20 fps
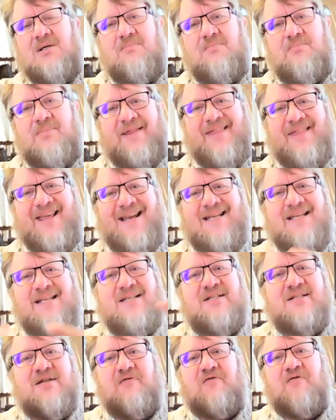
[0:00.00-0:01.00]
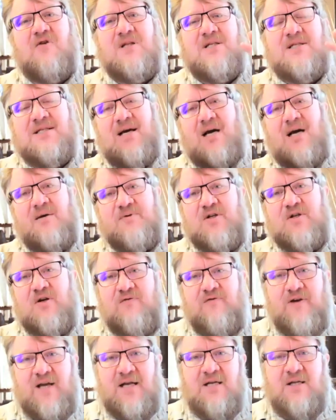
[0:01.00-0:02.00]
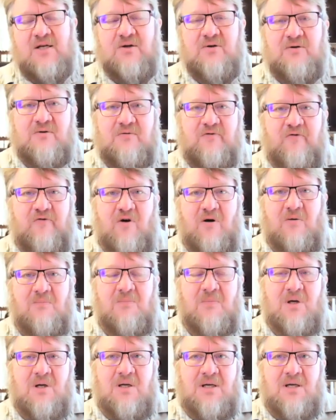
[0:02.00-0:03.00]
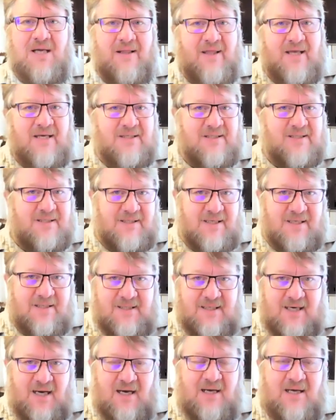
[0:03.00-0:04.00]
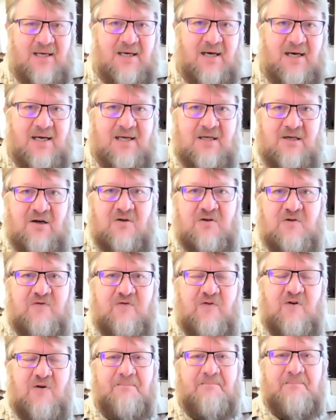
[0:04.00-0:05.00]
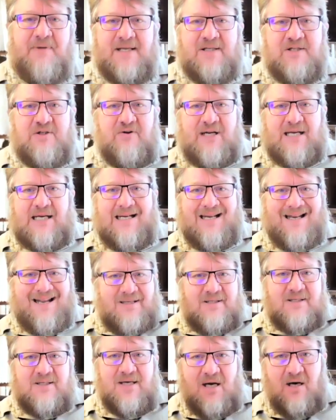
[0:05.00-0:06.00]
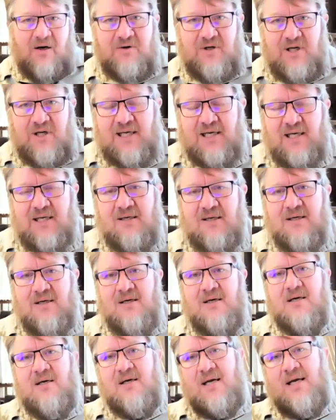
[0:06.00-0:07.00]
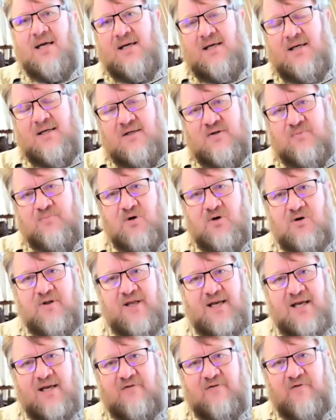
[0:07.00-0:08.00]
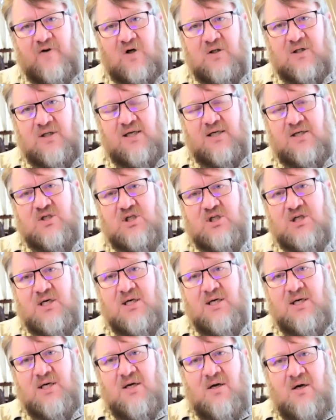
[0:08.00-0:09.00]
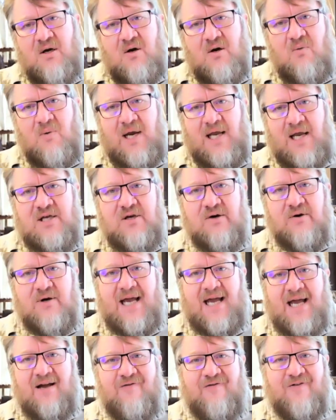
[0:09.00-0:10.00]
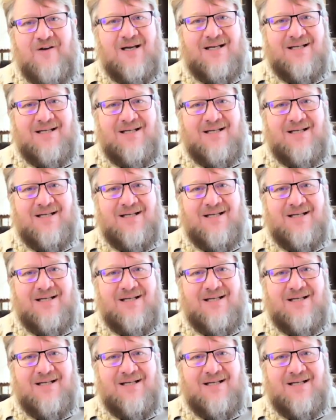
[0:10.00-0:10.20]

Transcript: But that is different types of value from, and this, this I, I got from Patrick Lencioni in his book, The Advantage, where you have a